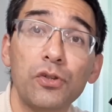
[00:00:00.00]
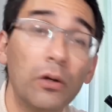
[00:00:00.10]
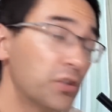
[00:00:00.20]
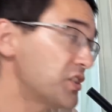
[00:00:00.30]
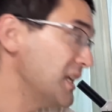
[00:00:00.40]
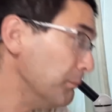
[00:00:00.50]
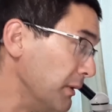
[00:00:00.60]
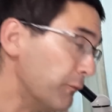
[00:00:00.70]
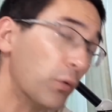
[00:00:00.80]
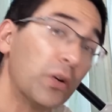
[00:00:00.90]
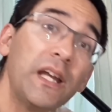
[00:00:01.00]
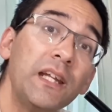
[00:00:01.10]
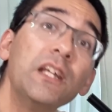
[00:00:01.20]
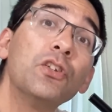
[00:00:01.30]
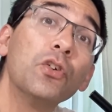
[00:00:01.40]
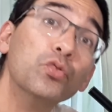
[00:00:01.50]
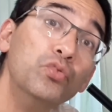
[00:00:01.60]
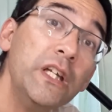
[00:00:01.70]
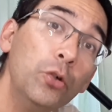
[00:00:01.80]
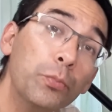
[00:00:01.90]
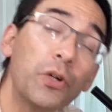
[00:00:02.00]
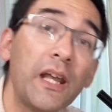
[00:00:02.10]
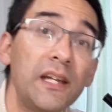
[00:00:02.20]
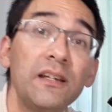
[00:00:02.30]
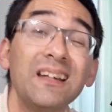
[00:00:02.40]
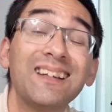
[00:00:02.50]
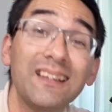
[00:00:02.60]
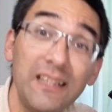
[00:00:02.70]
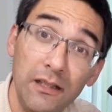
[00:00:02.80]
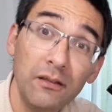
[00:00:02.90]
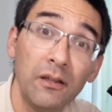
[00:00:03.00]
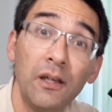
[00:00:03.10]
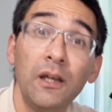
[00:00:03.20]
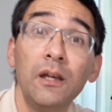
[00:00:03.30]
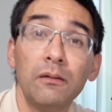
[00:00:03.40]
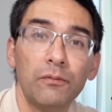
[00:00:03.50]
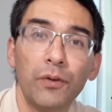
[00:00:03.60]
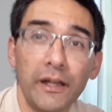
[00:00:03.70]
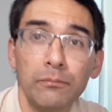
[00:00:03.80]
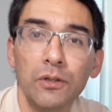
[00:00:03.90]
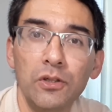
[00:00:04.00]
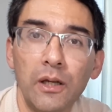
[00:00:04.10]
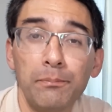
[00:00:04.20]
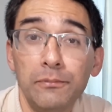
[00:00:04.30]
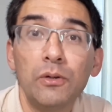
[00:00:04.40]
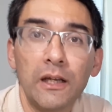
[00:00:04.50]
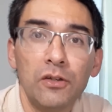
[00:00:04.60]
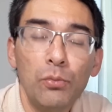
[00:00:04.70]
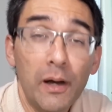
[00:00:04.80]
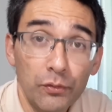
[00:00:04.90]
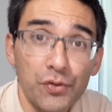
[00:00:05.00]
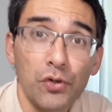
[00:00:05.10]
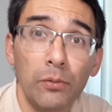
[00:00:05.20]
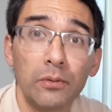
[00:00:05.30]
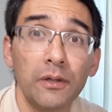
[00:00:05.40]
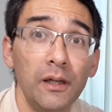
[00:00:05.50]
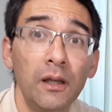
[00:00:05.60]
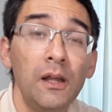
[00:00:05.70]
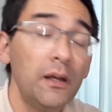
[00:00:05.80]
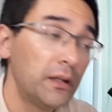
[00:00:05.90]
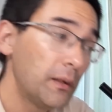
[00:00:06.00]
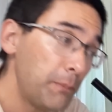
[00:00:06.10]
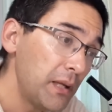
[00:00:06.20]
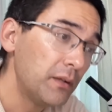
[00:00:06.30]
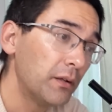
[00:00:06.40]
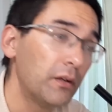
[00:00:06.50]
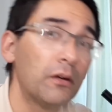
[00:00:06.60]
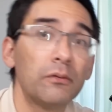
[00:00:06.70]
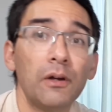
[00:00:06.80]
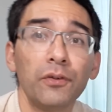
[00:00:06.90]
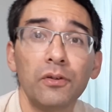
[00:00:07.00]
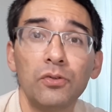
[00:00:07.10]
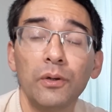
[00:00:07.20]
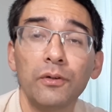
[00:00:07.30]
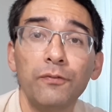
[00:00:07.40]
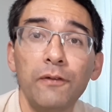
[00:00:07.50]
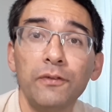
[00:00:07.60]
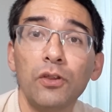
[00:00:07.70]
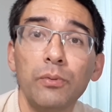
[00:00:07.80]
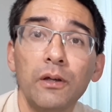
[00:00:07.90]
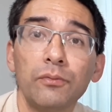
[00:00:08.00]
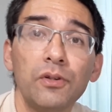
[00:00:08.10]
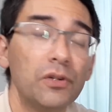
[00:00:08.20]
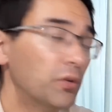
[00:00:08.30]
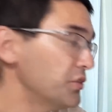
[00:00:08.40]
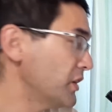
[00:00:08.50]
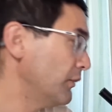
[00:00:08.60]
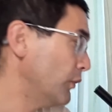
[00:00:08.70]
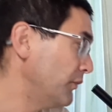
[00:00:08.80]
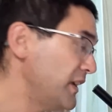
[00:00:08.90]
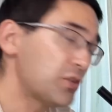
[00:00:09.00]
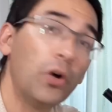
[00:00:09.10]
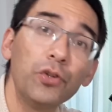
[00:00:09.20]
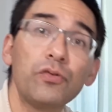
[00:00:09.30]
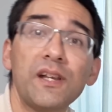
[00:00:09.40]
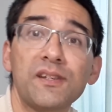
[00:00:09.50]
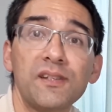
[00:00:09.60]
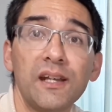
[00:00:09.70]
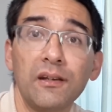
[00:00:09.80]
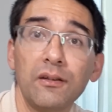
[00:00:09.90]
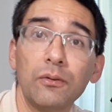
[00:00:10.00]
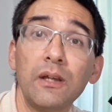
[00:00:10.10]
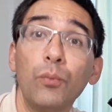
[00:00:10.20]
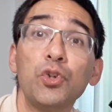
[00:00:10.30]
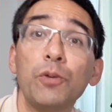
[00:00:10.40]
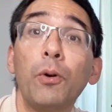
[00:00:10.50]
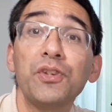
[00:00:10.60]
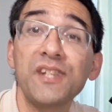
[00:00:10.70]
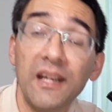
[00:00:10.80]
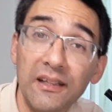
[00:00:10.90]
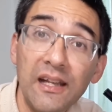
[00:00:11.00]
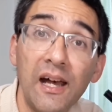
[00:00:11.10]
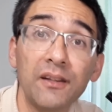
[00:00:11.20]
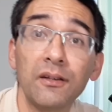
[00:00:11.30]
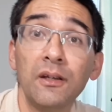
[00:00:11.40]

dollars simply for getting it re-lubricated and cleaned for that money you get you get a new microscope okay and i paid another around 250 300 euros uh, for a phase contrast set okay which i bought second hand